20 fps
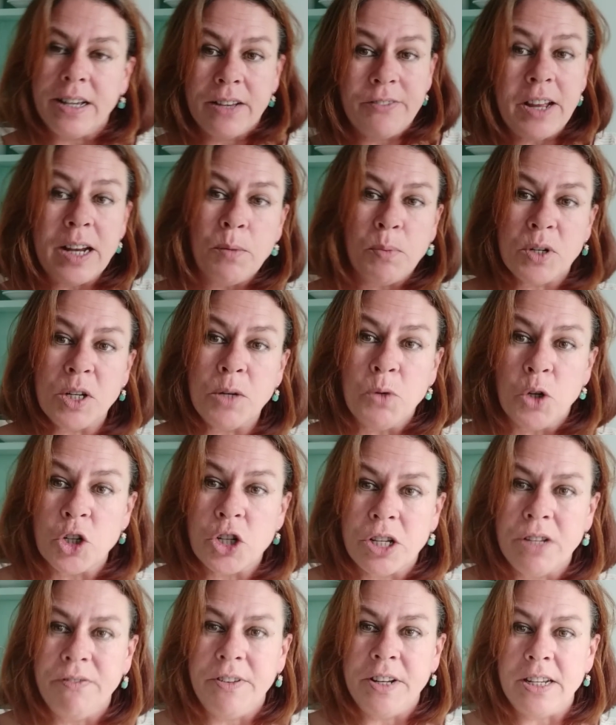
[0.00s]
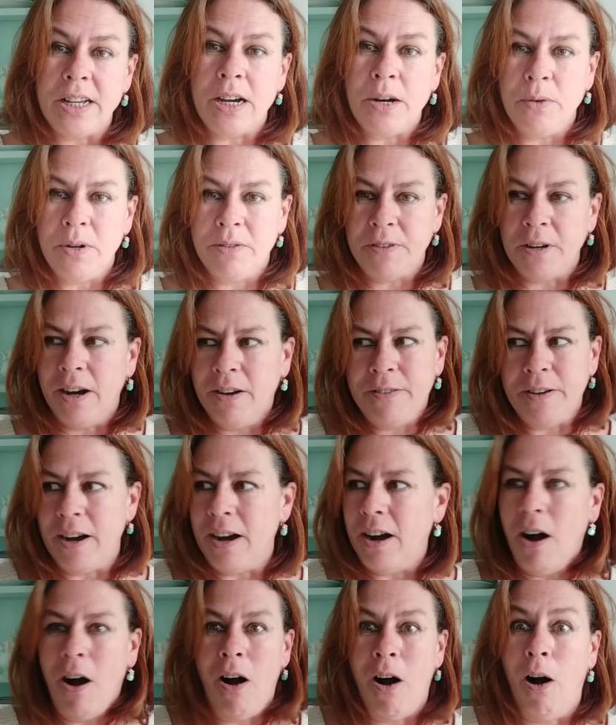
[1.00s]
if anybody watched the video of
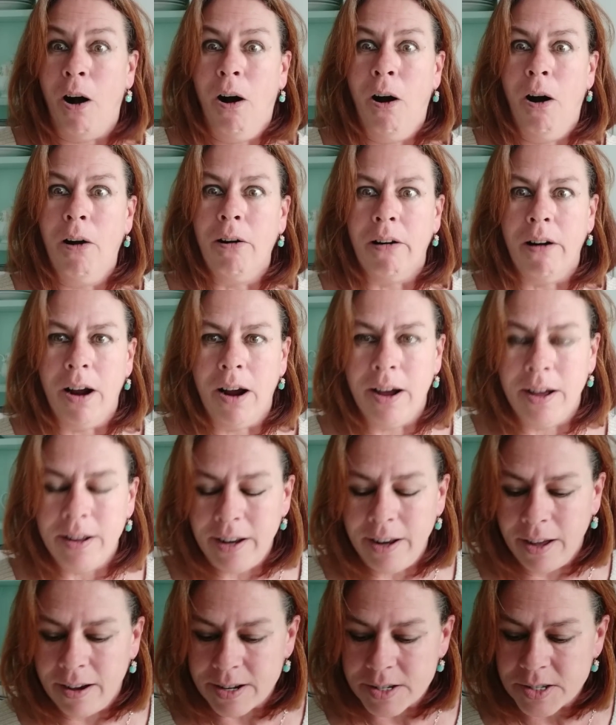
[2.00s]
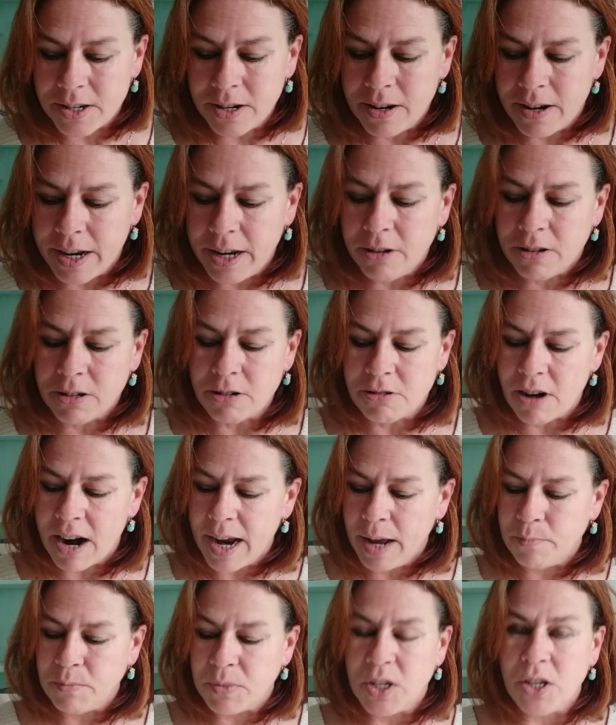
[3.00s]
our horror last night on
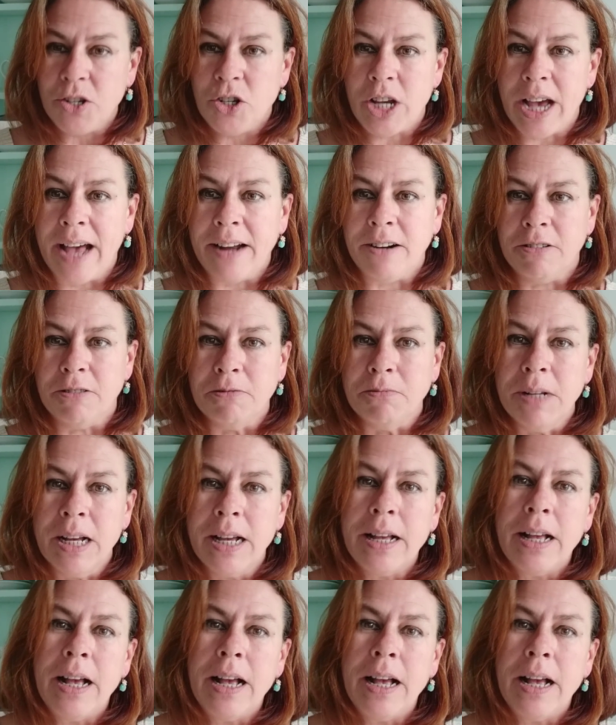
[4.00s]
Graham's channel,